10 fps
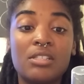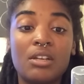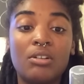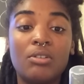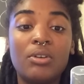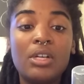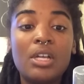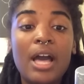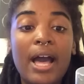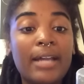So
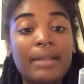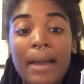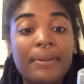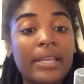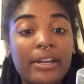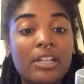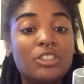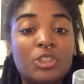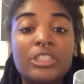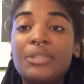I, I, plan on
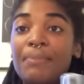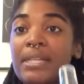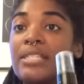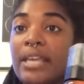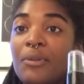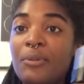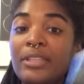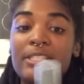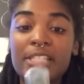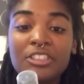drenching my skin with
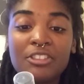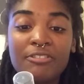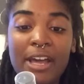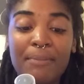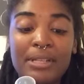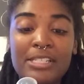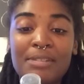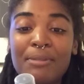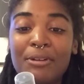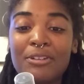essential vitamins
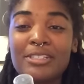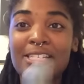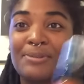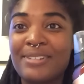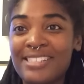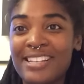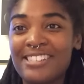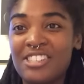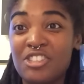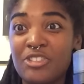and minerals. That's what it
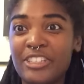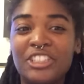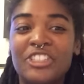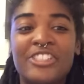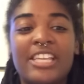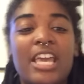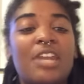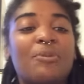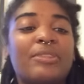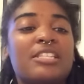says. Drench your
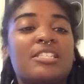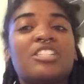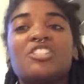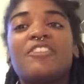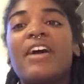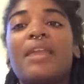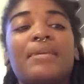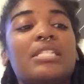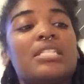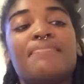skin with essential
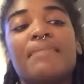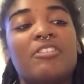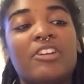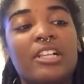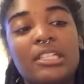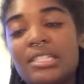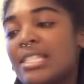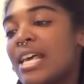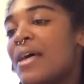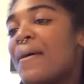vitamins and minerals.
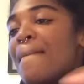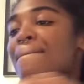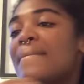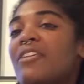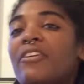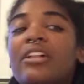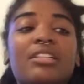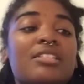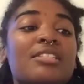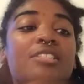
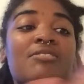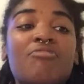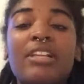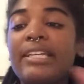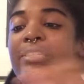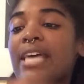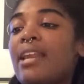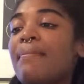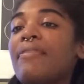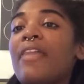Minerals. Really
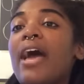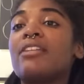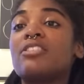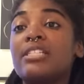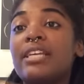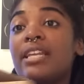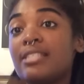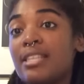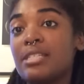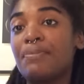excited about that. So let's get
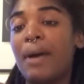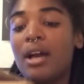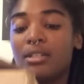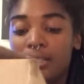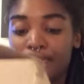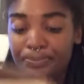into this box.